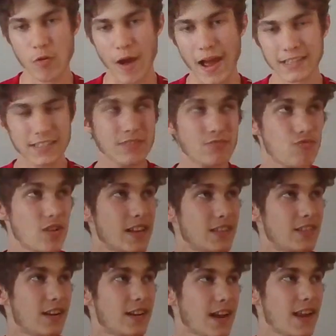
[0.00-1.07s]
Has he really
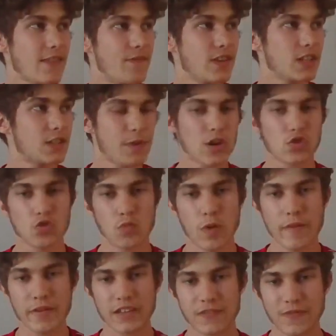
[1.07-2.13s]
done anything special
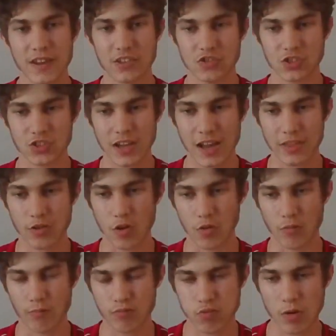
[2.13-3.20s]
with his features yet?
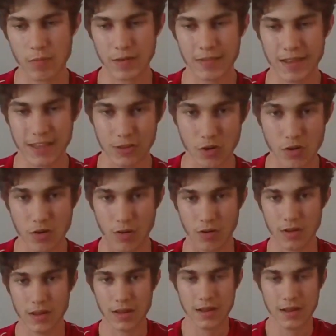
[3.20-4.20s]
Though probably not.